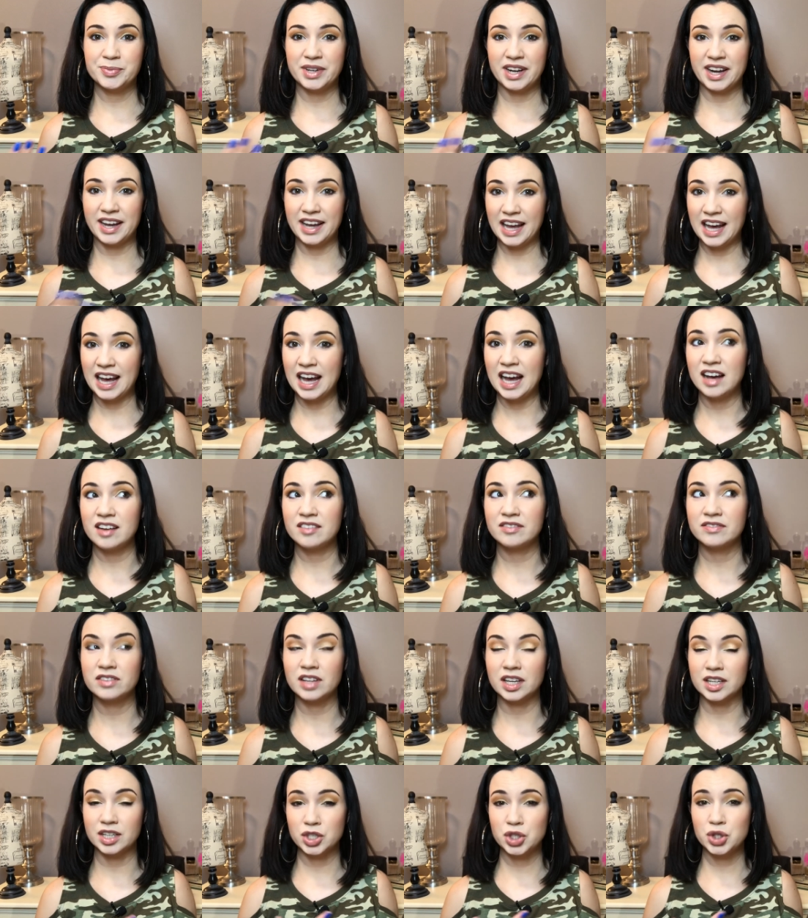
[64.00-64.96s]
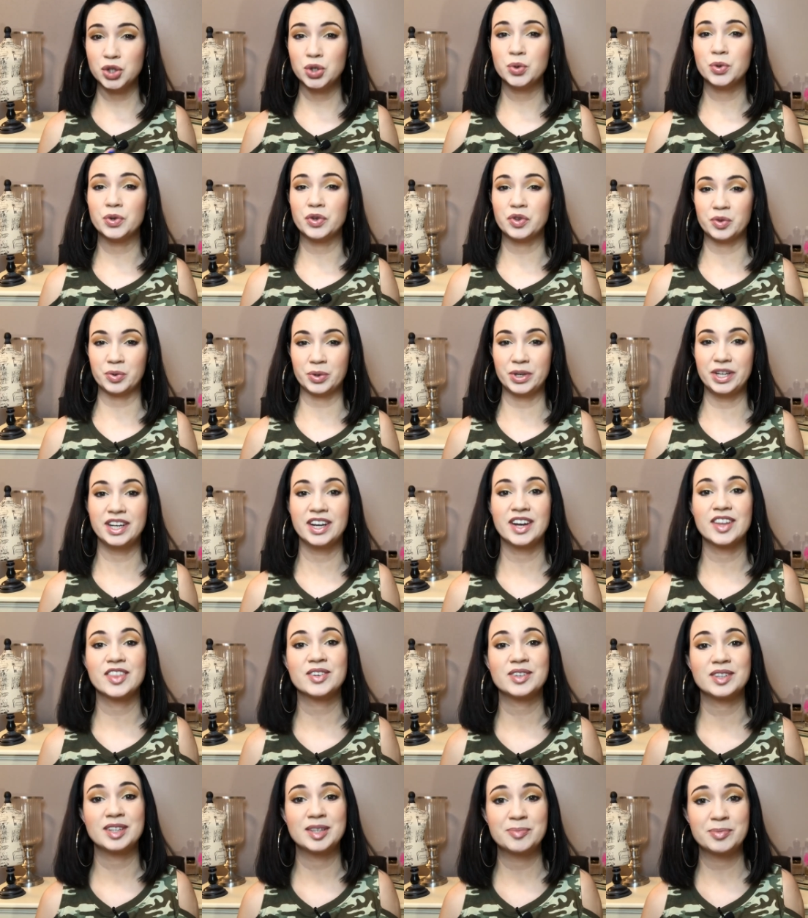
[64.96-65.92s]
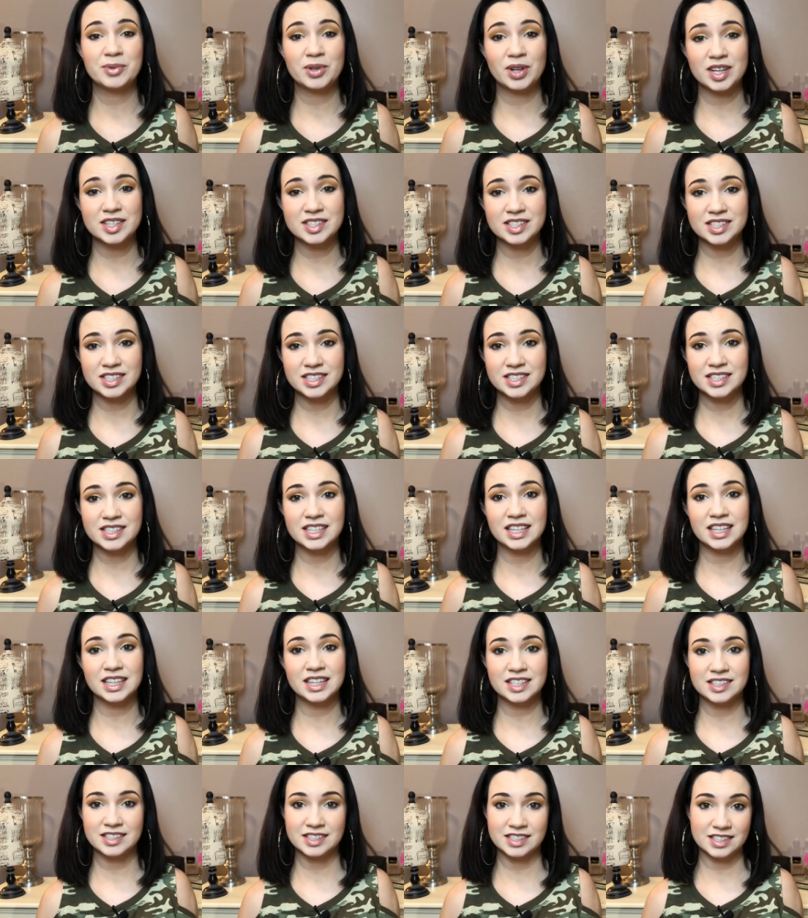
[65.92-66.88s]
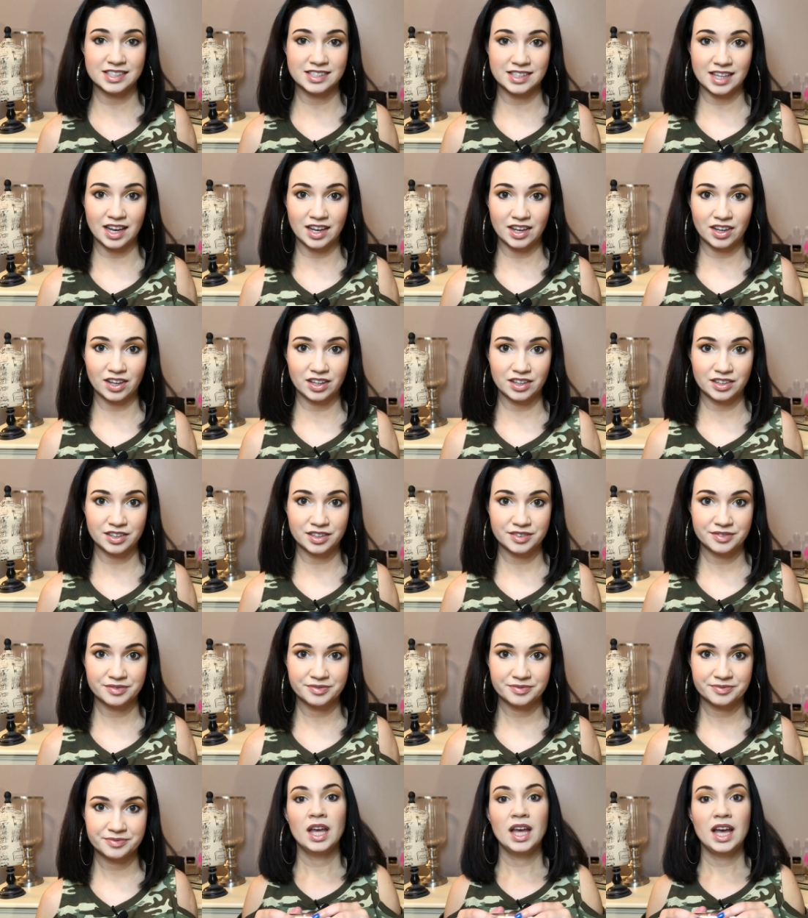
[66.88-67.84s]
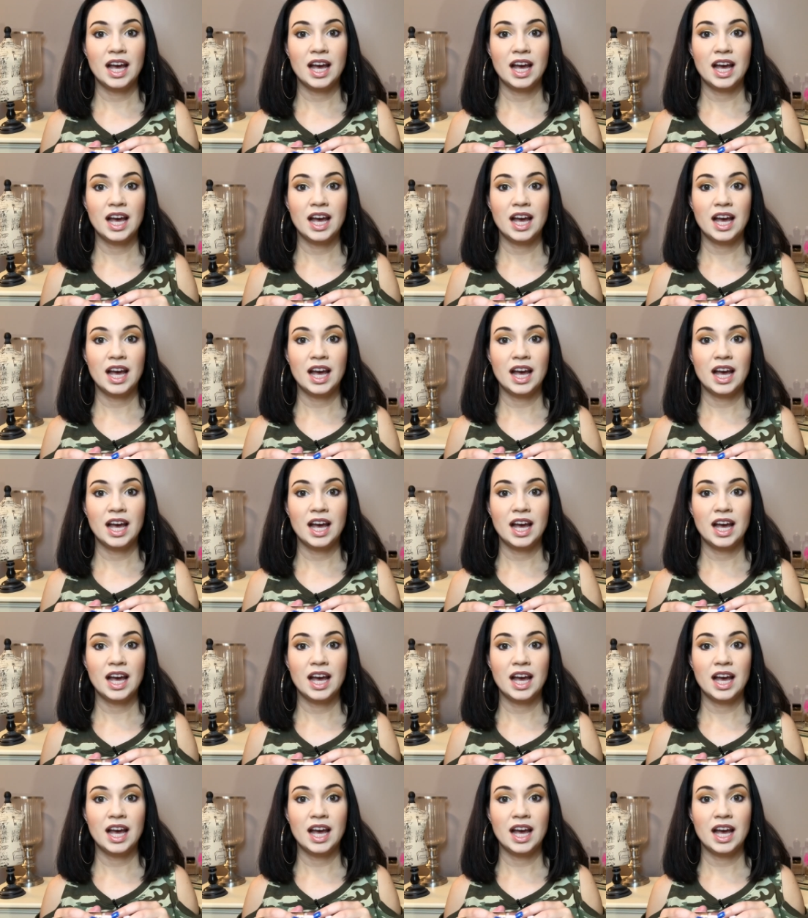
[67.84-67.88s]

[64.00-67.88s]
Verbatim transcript: but I have like two or three other lip glosses in this exact color.